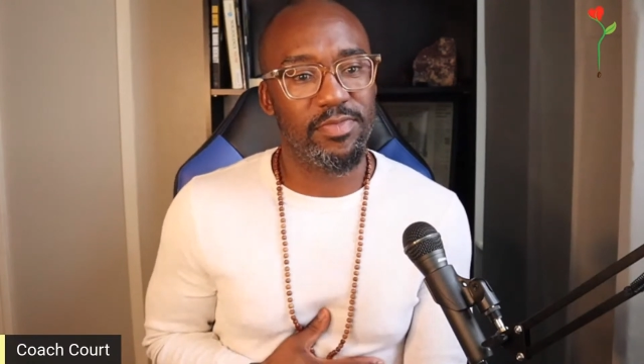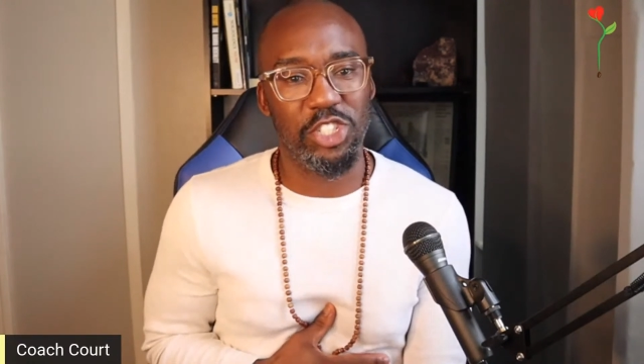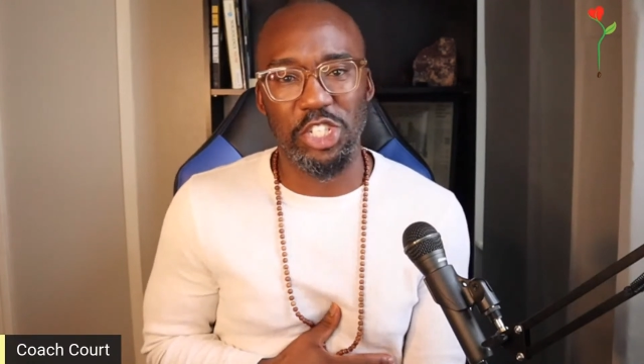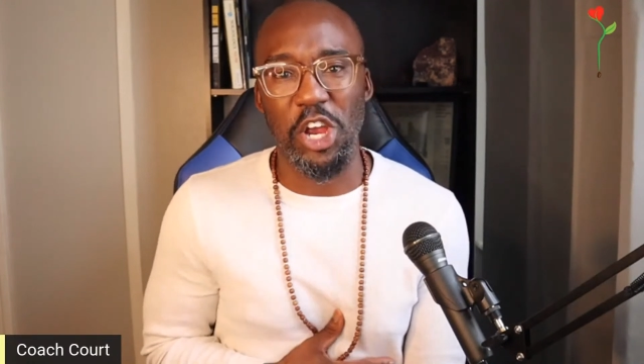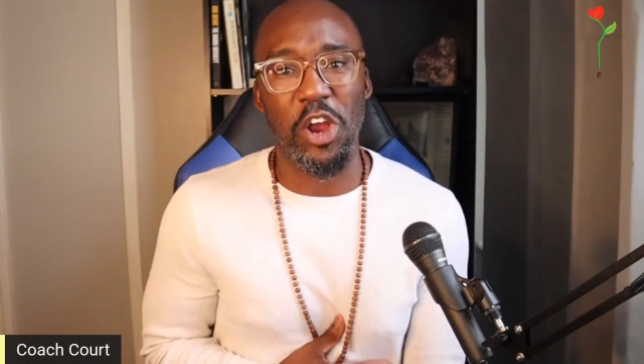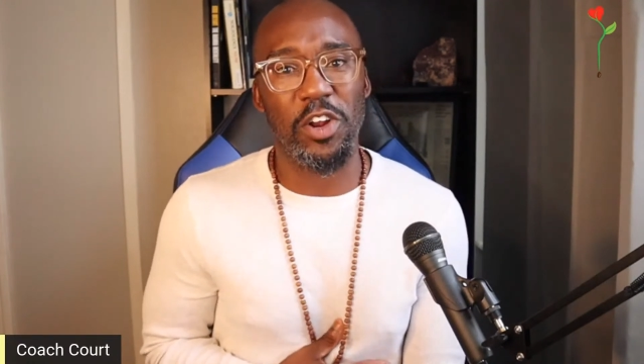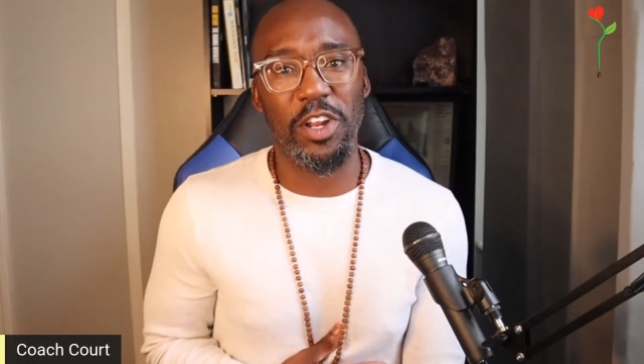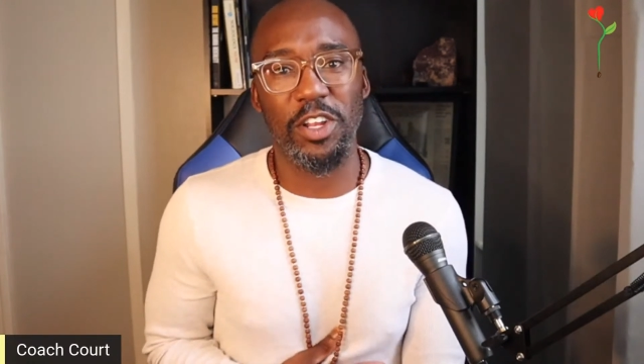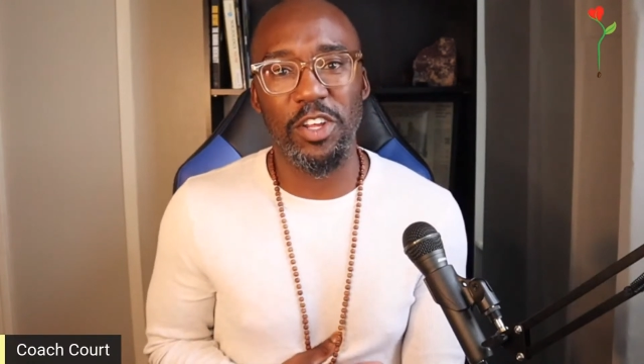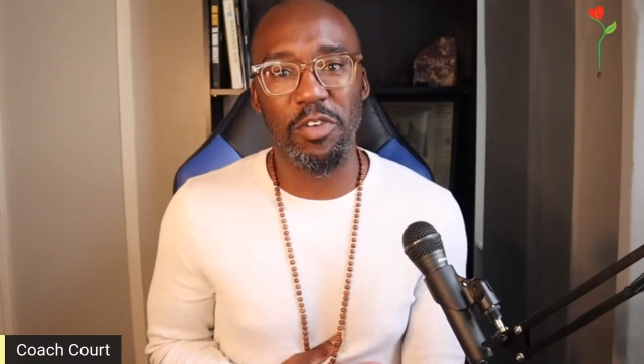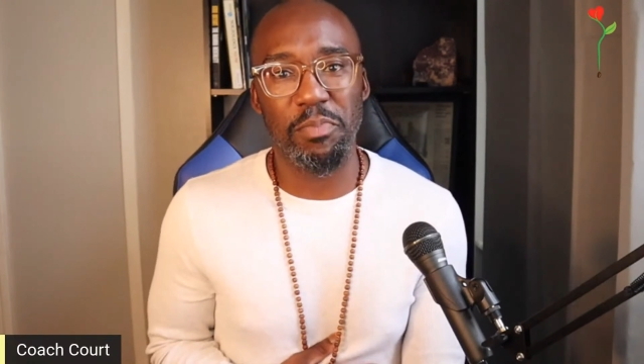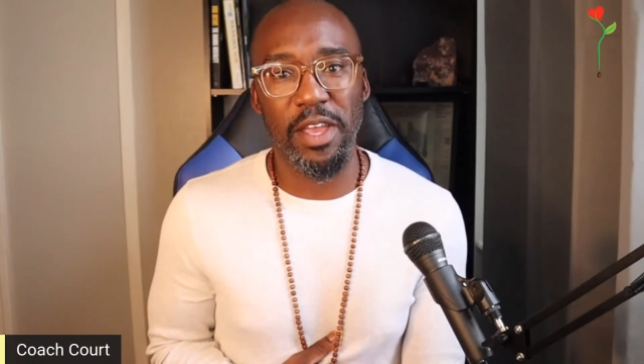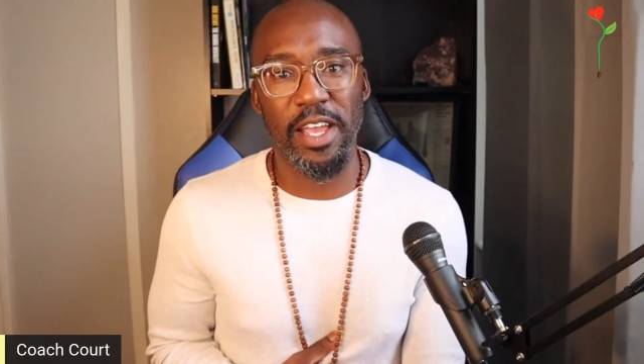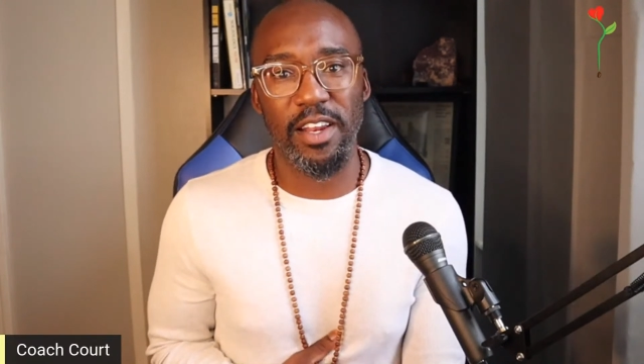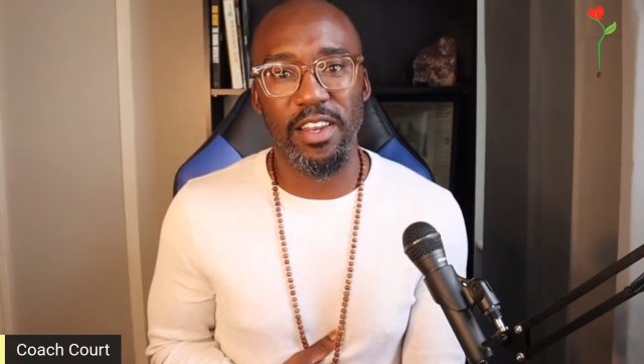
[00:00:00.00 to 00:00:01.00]
churn a
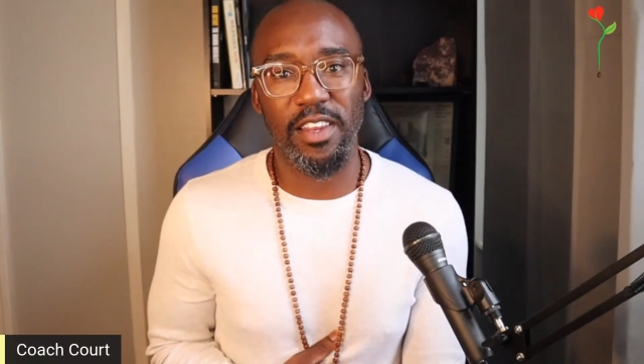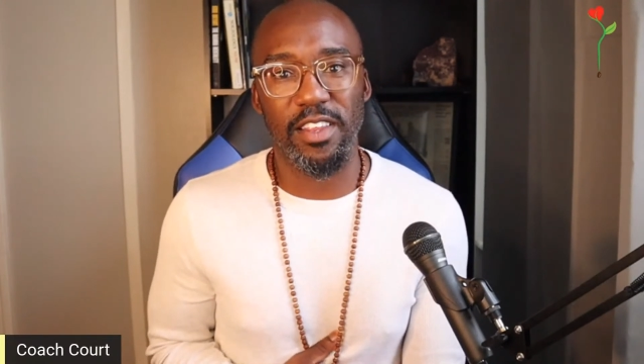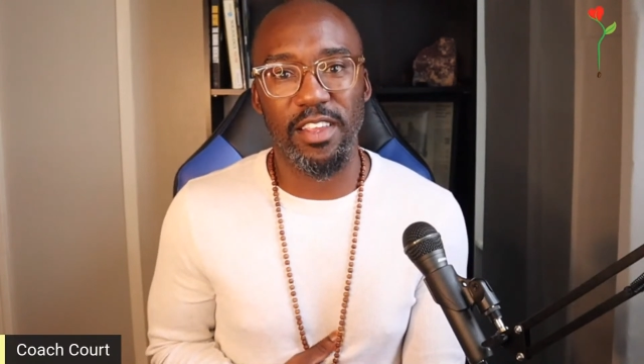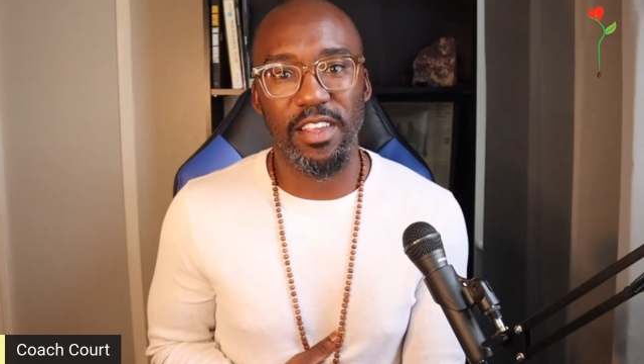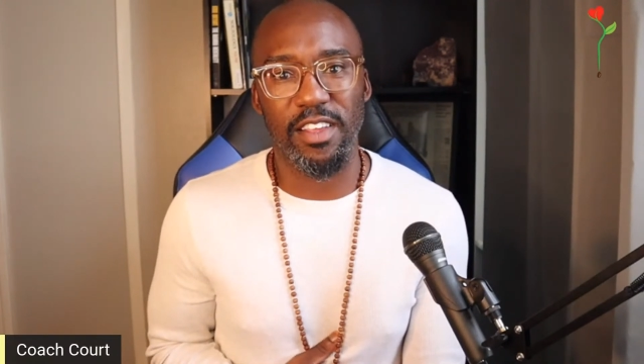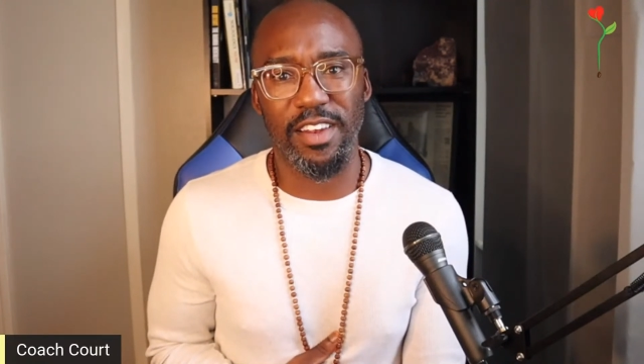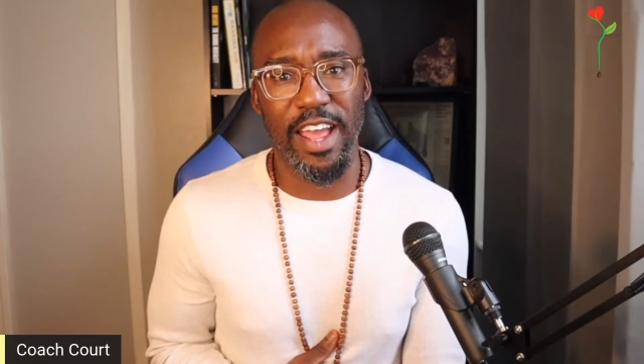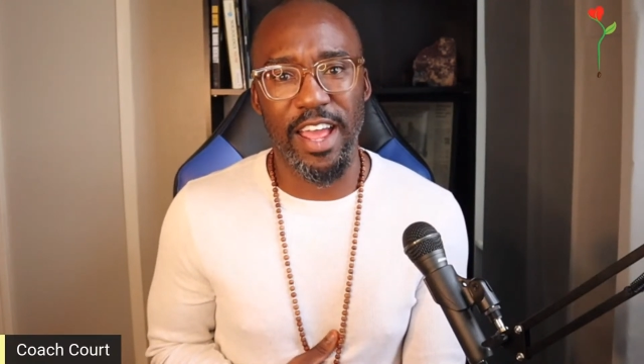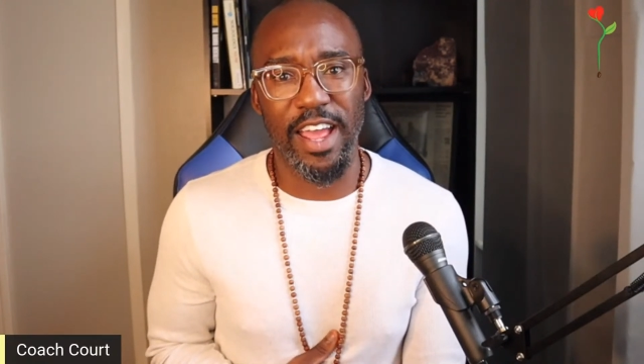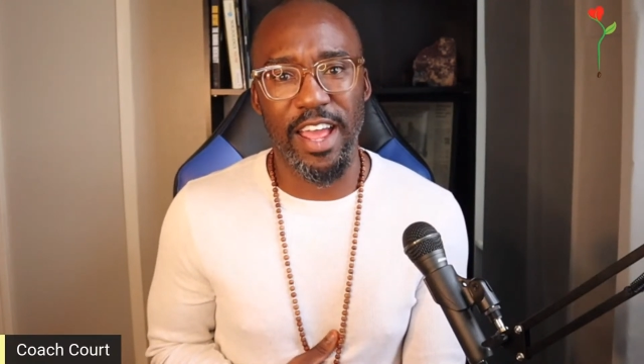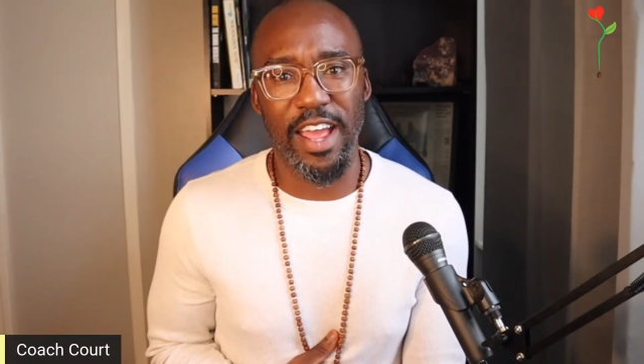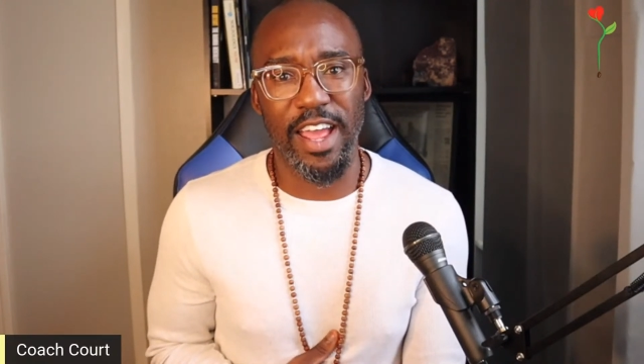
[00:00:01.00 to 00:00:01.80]
little bit, you're like,